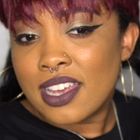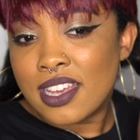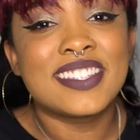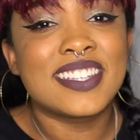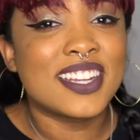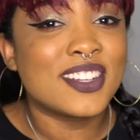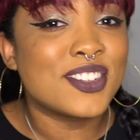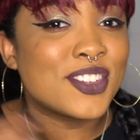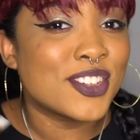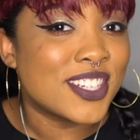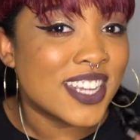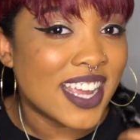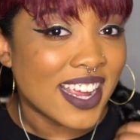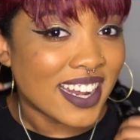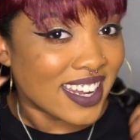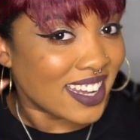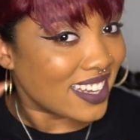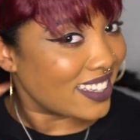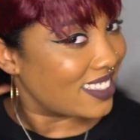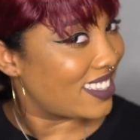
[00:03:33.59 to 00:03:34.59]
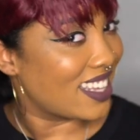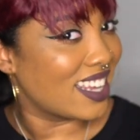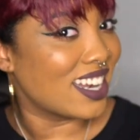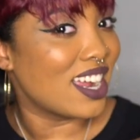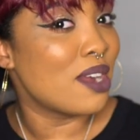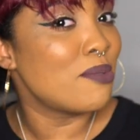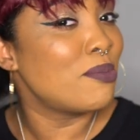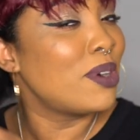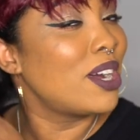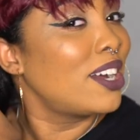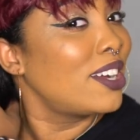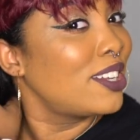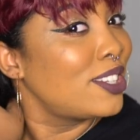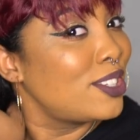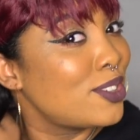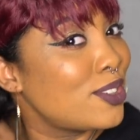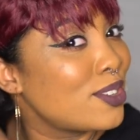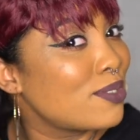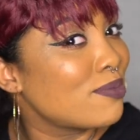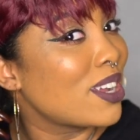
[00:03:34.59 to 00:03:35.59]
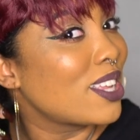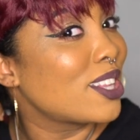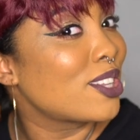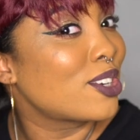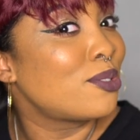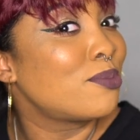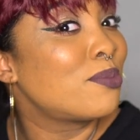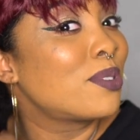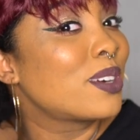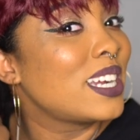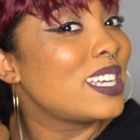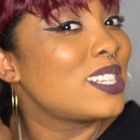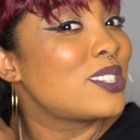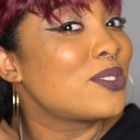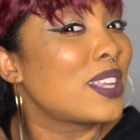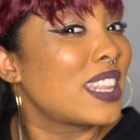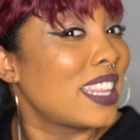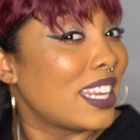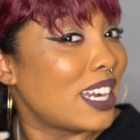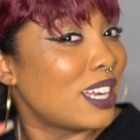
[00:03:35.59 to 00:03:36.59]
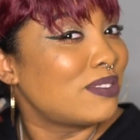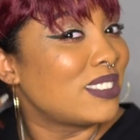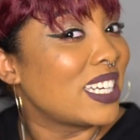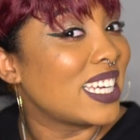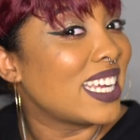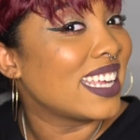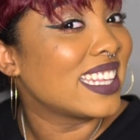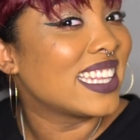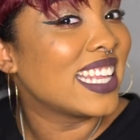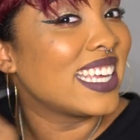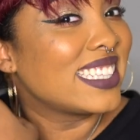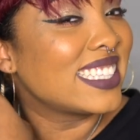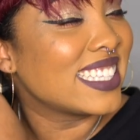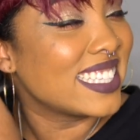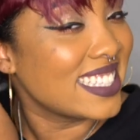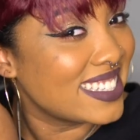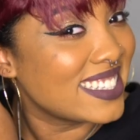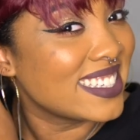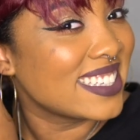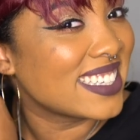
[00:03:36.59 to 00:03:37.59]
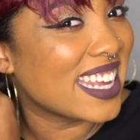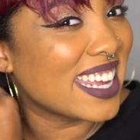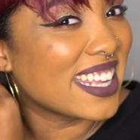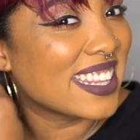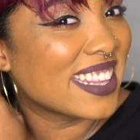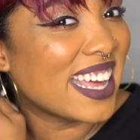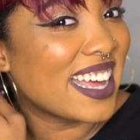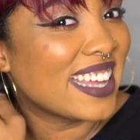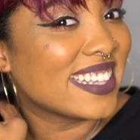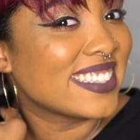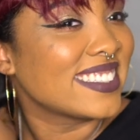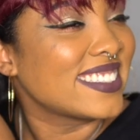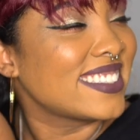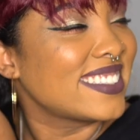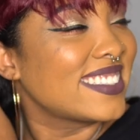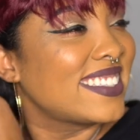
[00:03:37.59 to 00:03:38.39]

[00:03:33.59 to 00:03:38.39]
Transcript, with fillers: Is it entertaining that I'm uh, doing my little braids with it on my head like this? Do you like that?